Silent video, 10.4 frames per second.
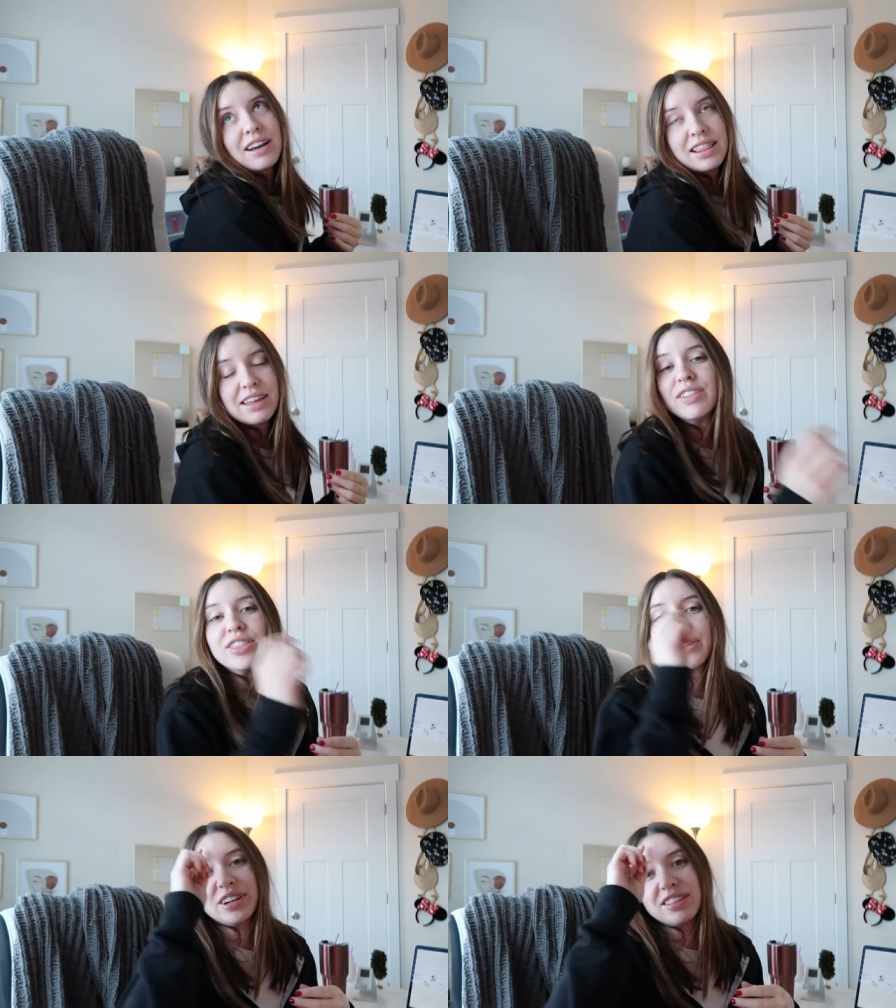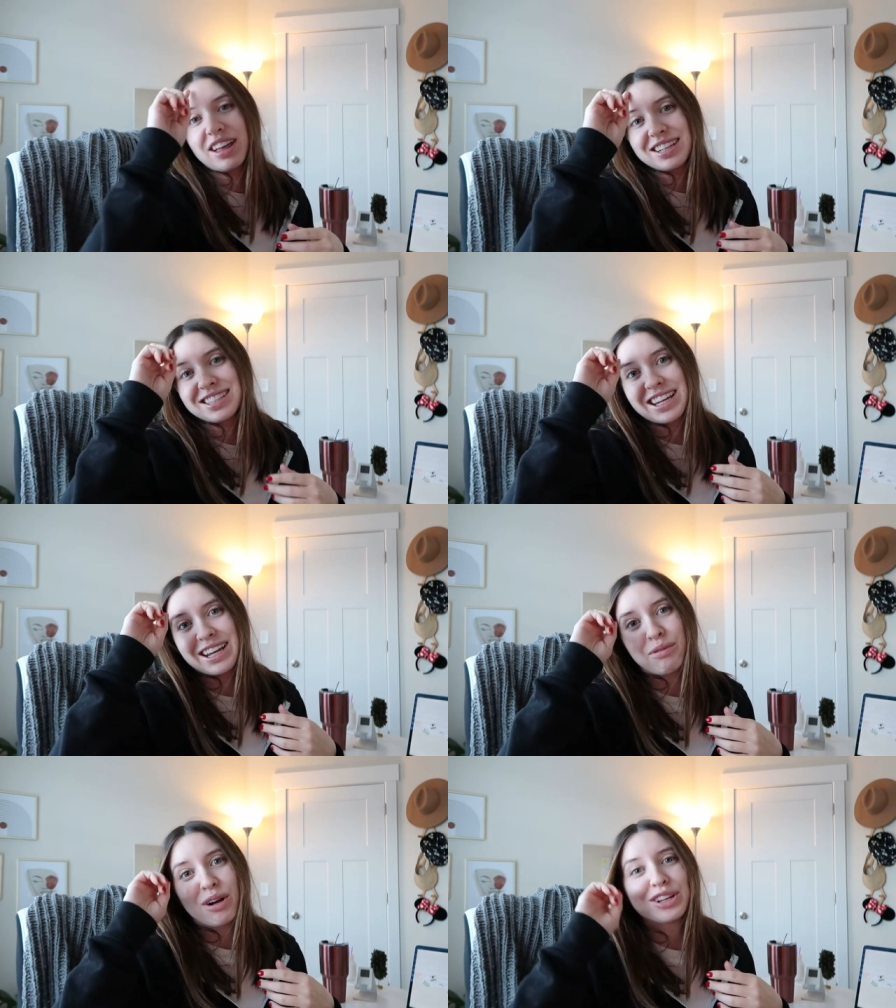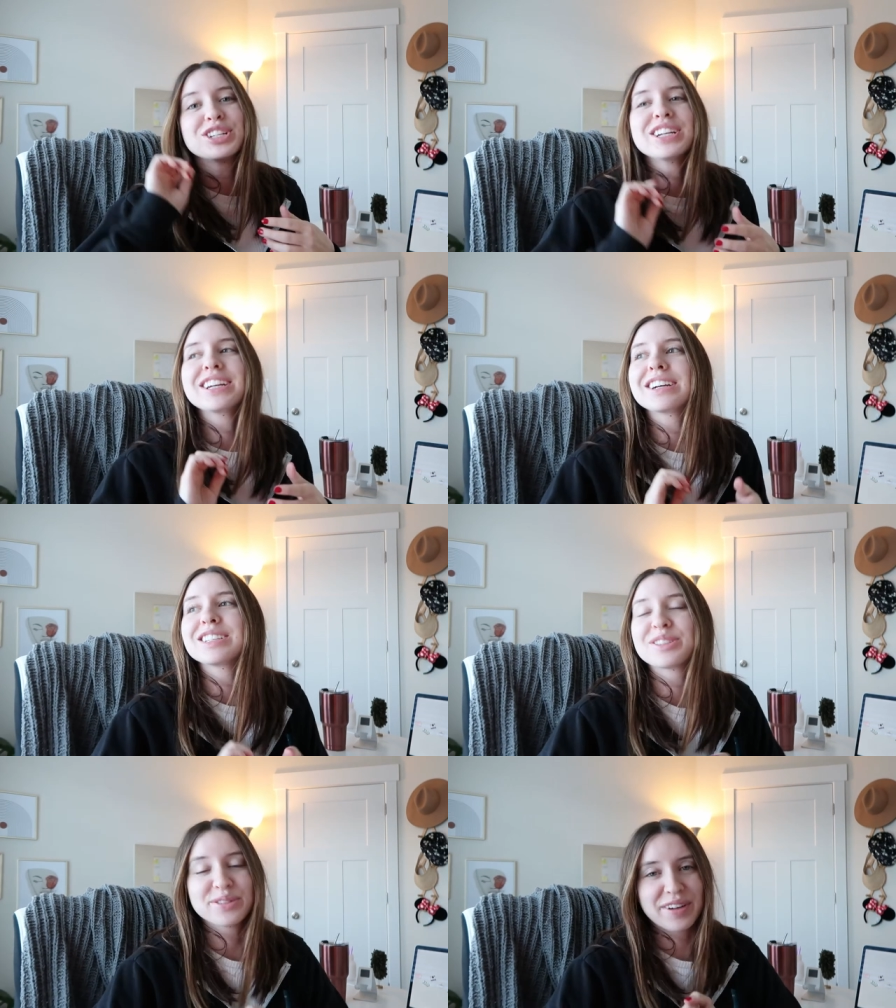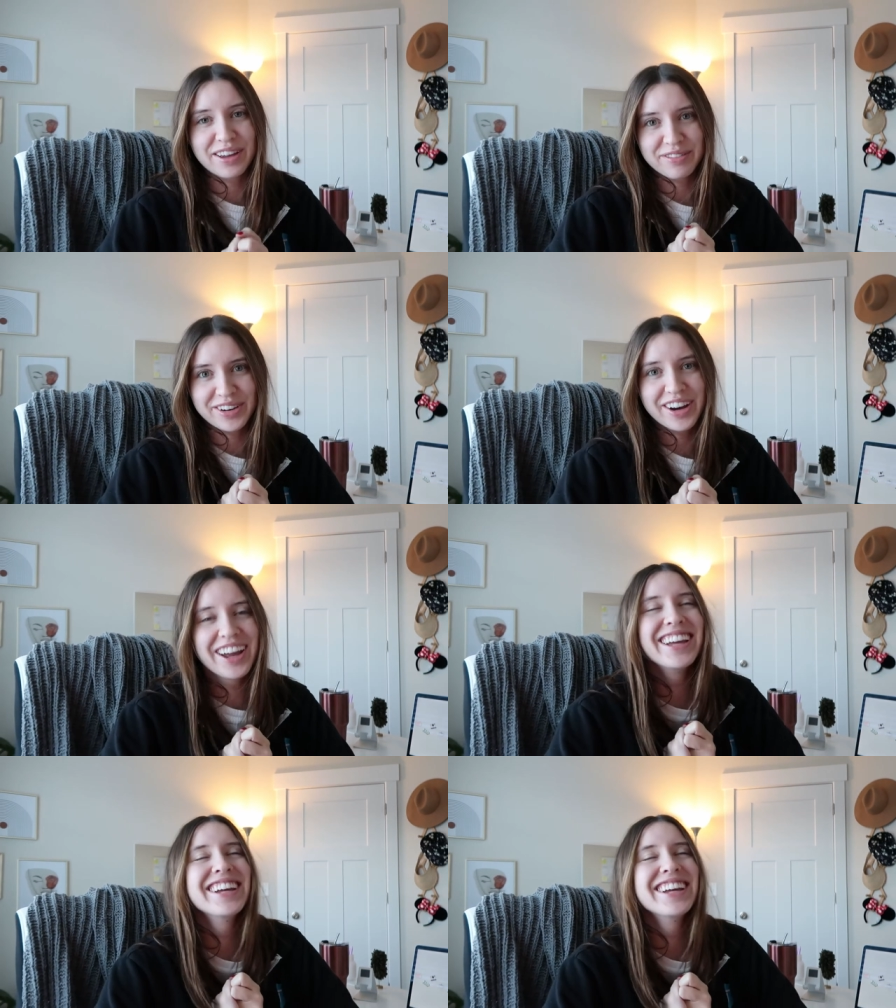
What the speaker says: 11:30 last night watching Survivor.